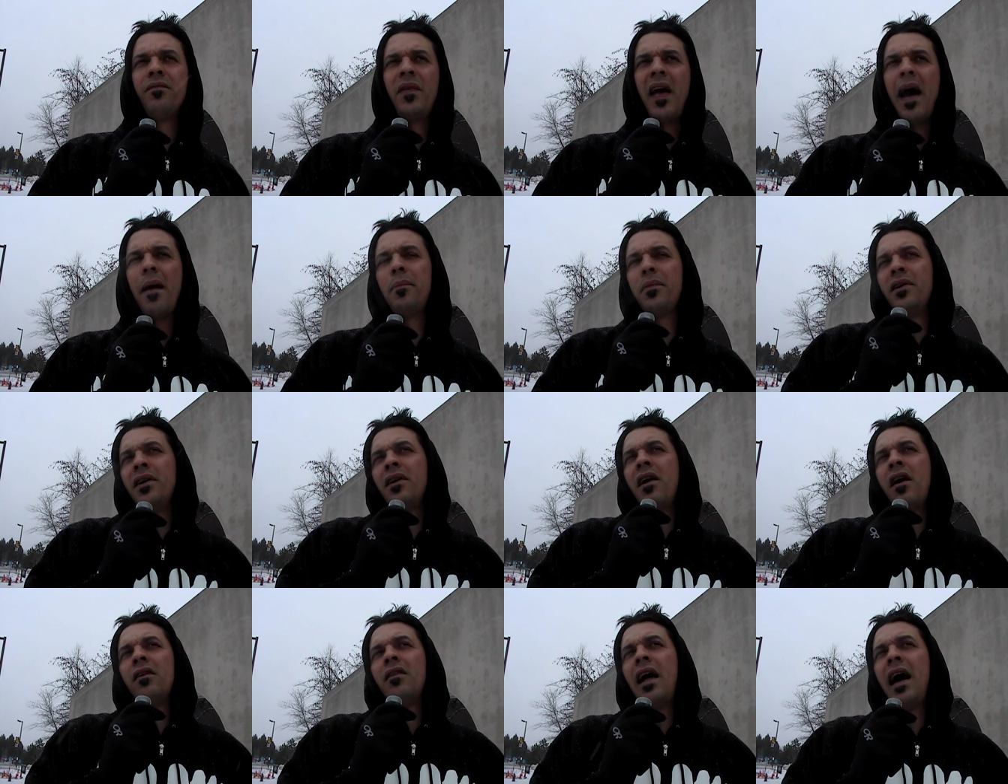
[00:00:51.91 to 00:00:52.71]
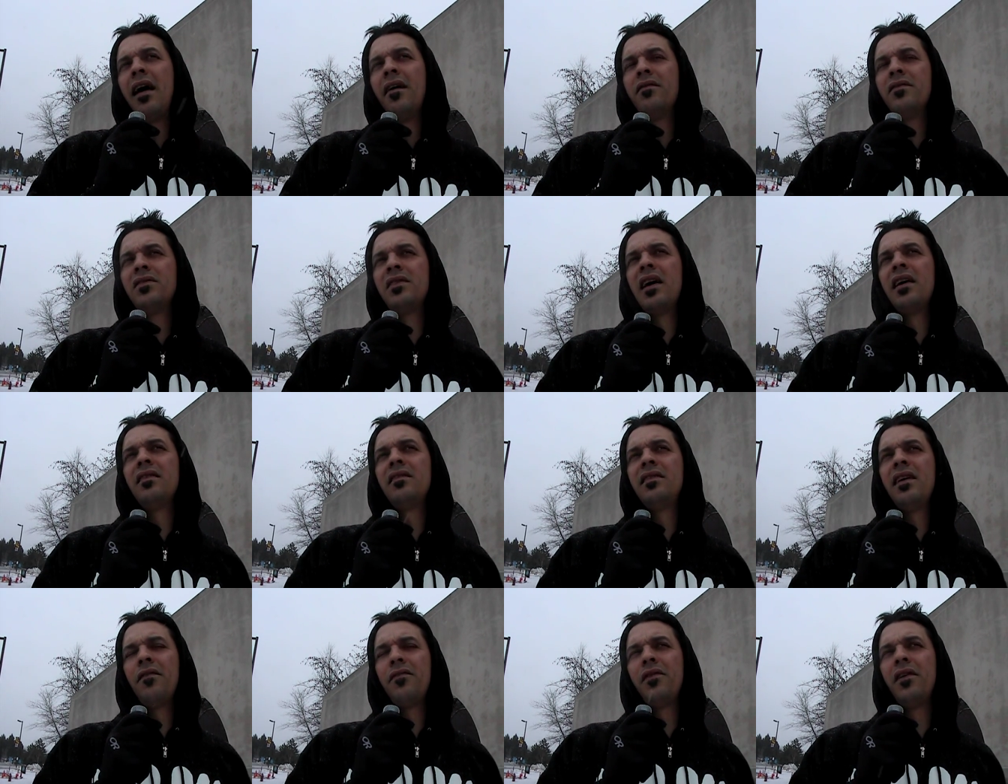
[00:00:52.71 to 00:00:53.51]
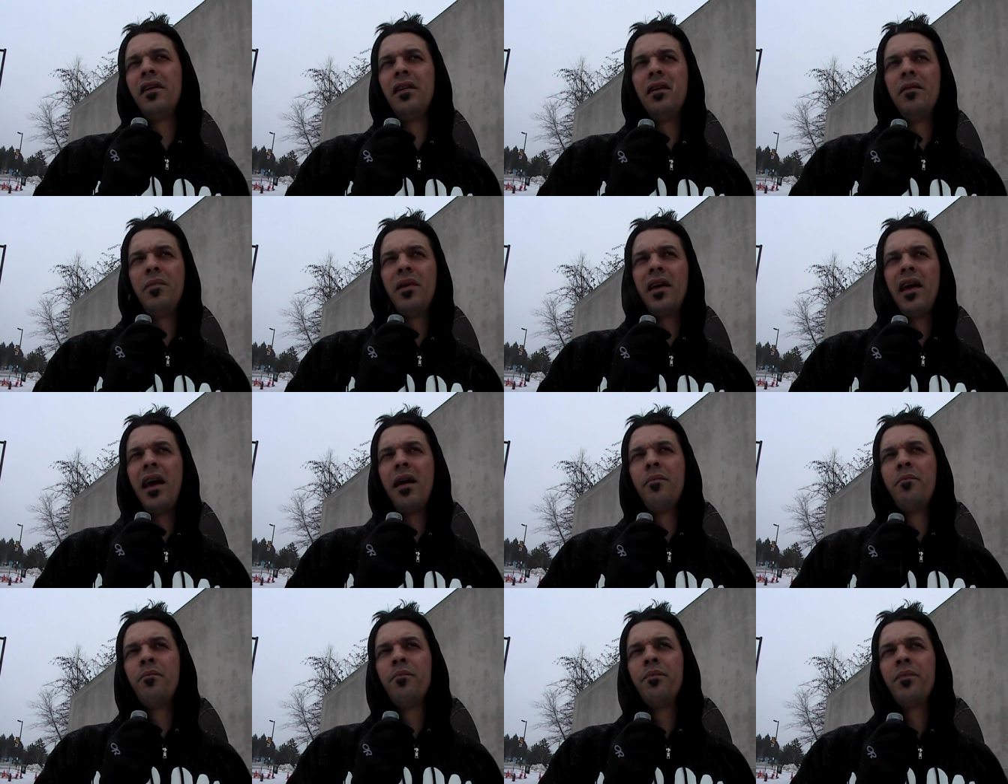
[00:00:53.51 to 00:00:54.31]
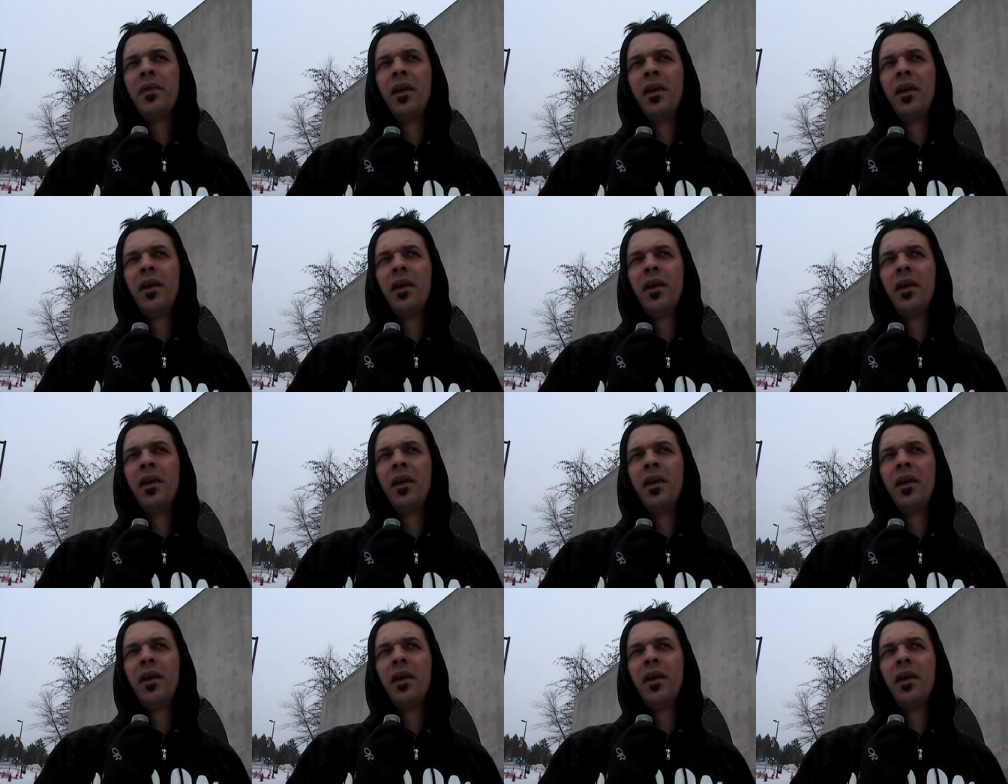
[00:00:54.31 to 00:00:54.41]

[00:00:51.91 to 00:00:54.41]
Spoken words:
happened in our lives that definitely became